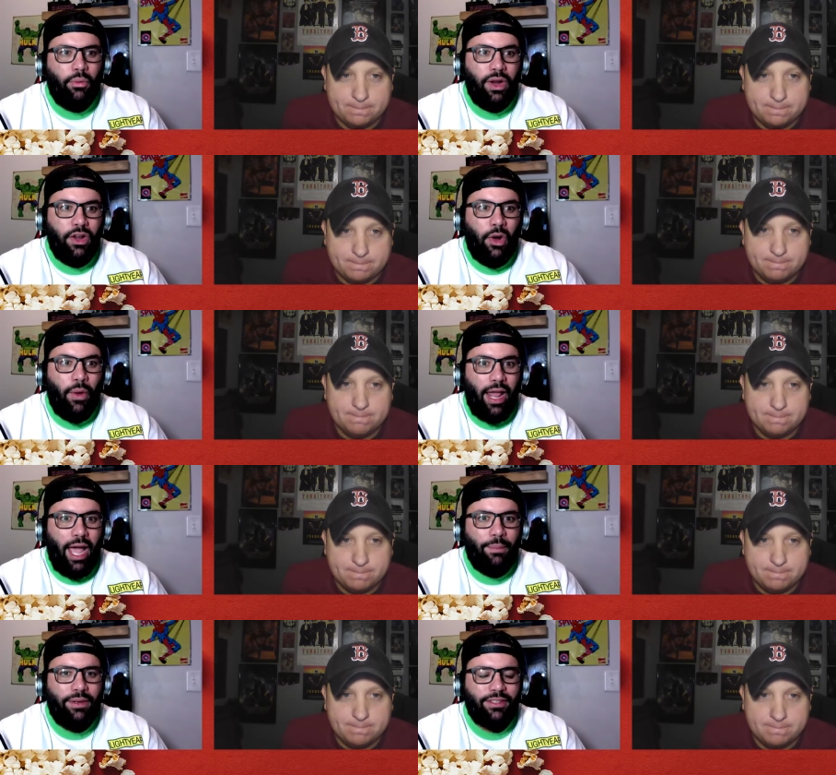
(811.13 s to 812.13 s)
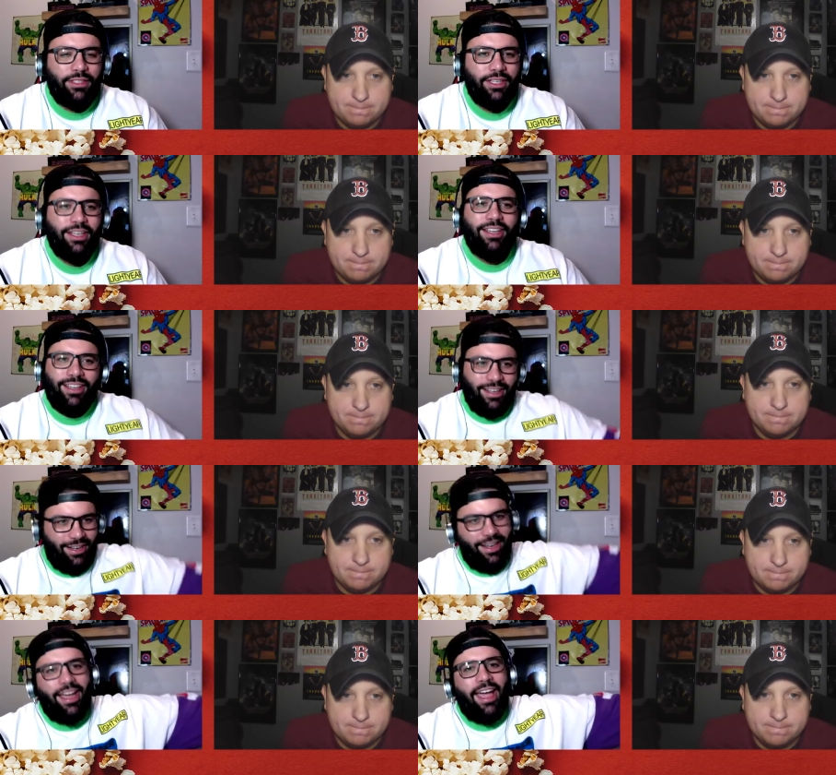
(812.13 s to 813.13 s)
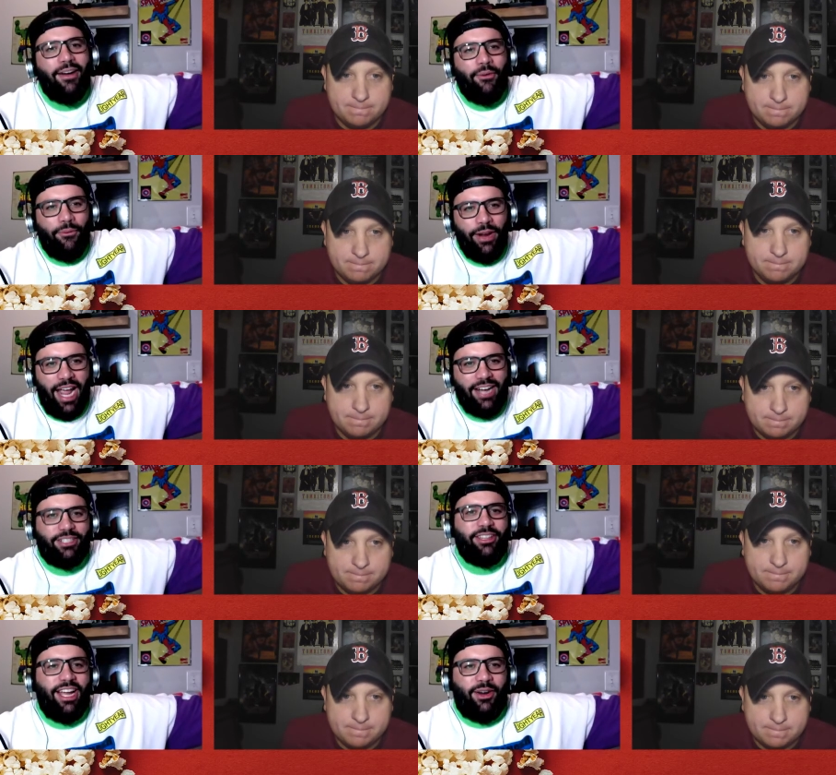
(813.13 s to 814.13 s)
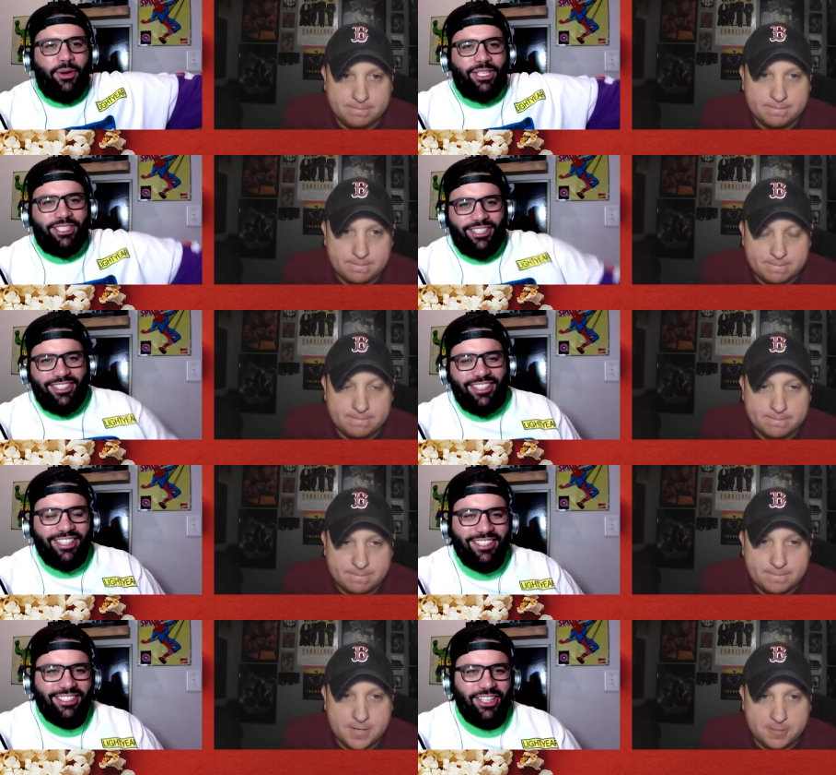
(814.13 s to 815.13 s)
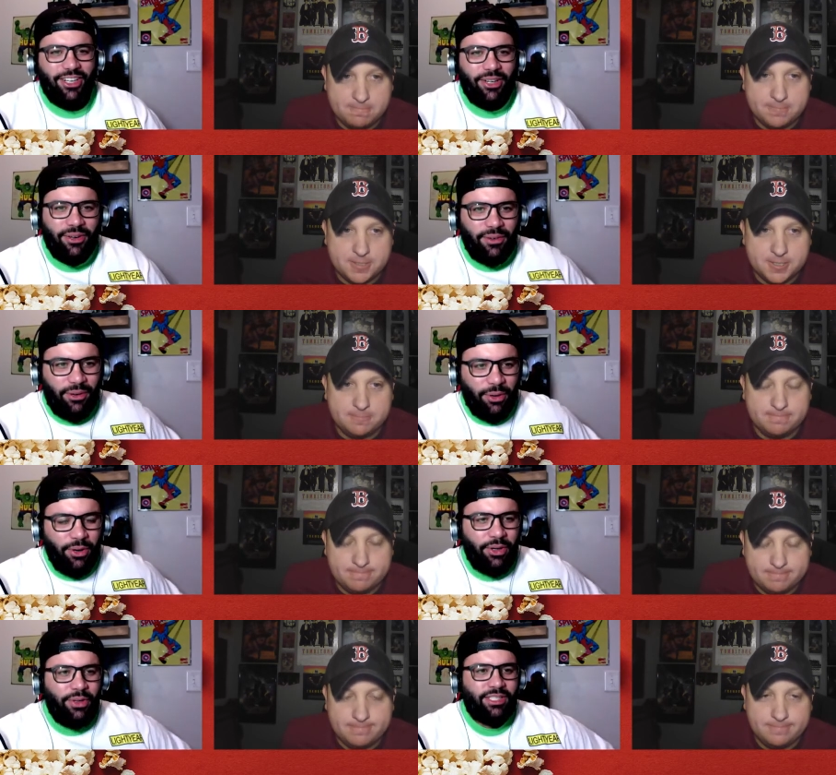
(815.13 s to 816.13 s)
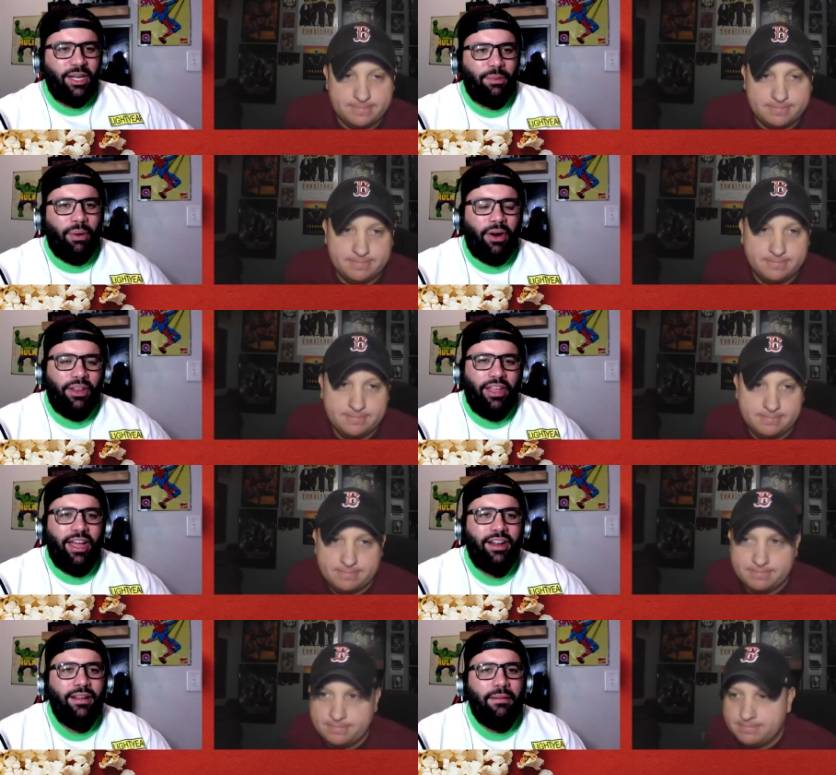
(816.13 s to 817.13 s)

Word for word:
Speaker 1: We know what happens. Mm-hmm we answered that question. So yeah. Grogu is not a part of that.